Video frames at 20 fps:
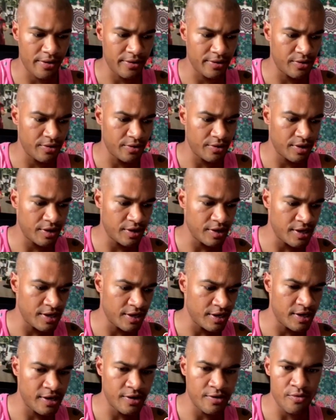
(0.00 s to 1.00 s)
Okay, I
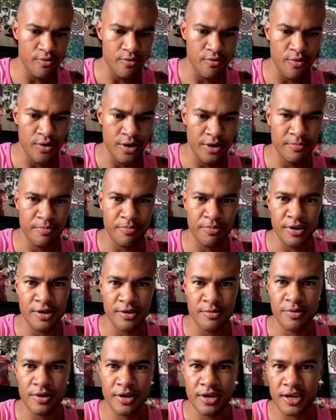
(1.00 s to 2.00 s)
got one
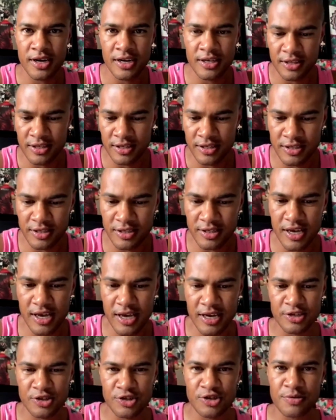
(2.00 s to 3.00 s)
part, but I got this
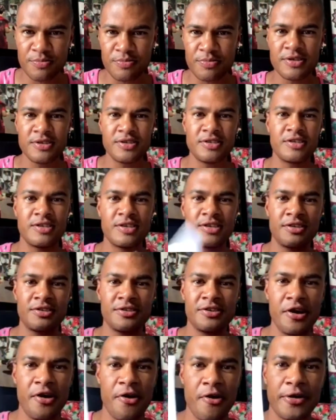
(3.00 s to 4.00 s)
extra piece here
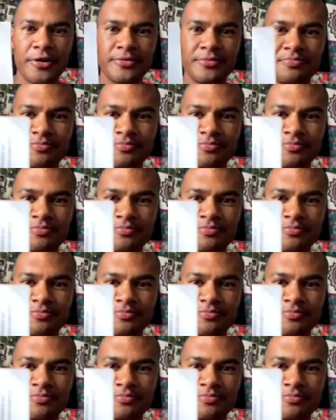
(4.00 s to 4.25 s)
now.